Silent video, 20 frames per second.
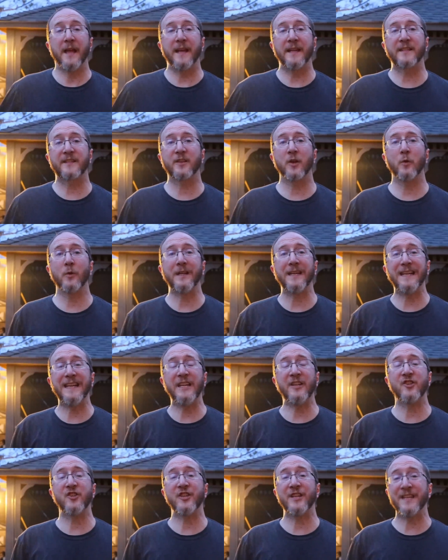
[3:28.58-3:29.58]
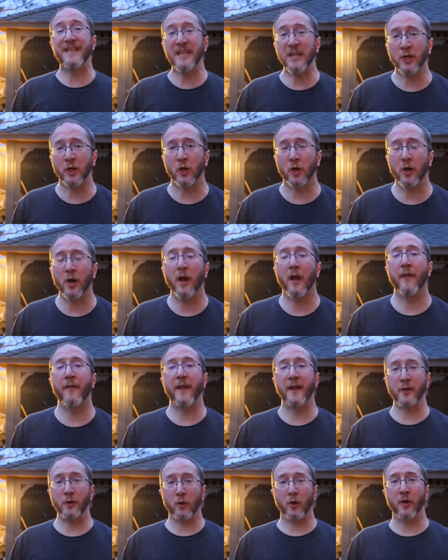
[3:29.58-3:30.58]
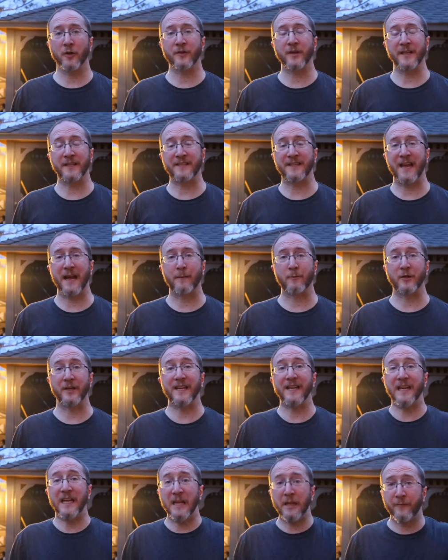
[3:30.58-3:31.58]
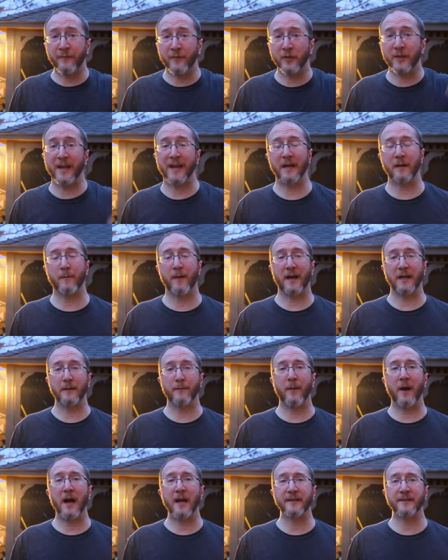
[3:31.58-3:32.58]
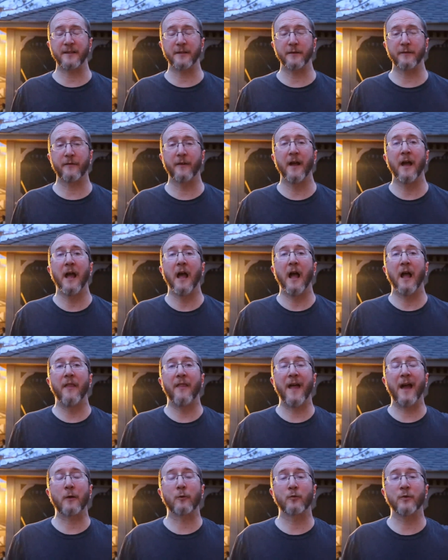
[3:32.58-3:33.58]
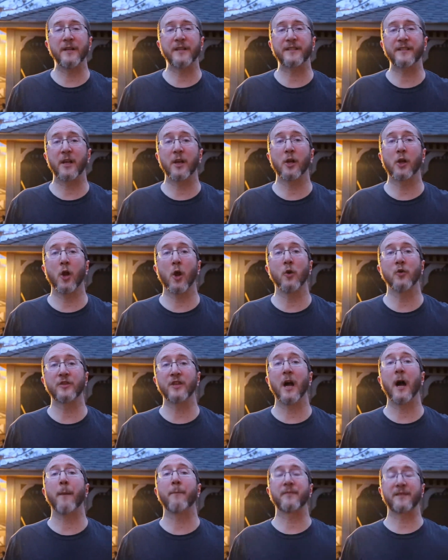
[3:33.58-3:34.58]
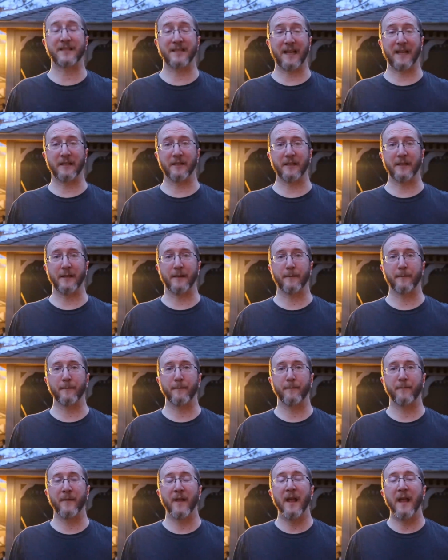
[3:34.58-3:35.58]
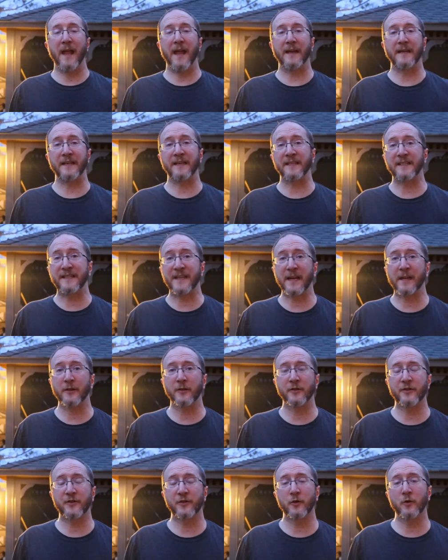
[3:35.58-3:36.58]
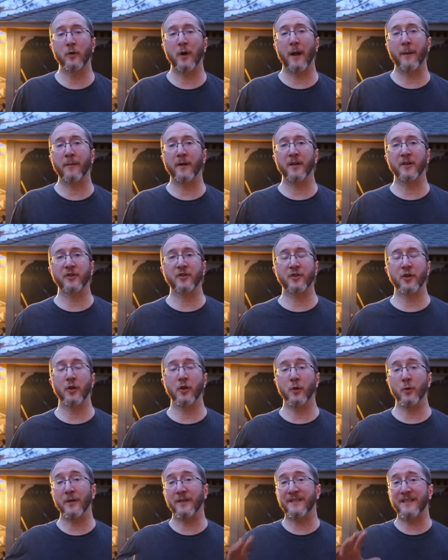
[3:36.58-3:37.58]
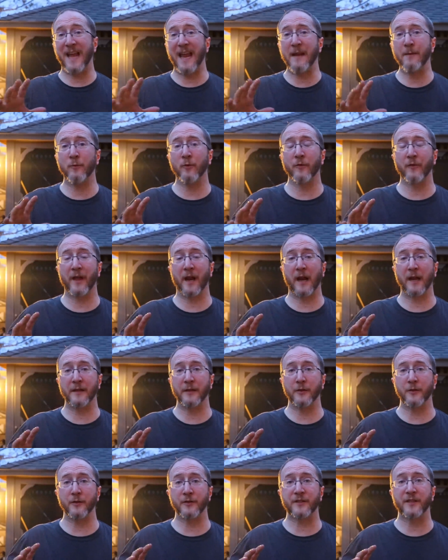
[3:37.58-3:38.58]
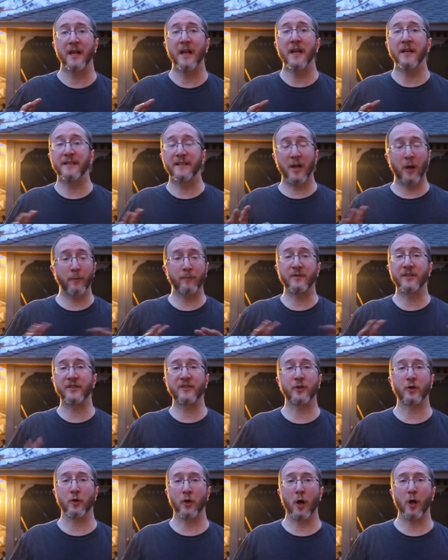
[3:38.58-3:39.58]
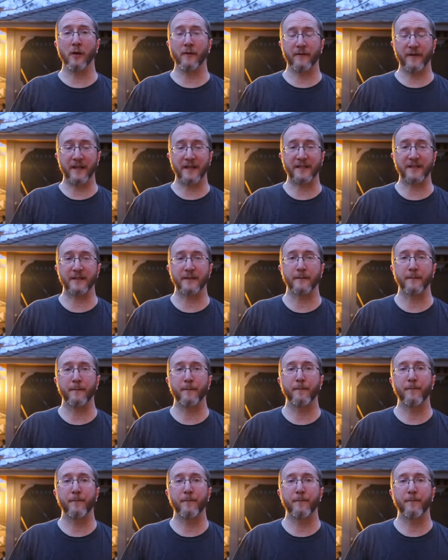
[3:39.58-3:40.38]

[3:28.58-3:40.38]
And so each year that you're on Tysabri, if you're antibody positive, that risk goes up slightly. And in a second or two, I'm going to show you a table that I use to help discern all of this.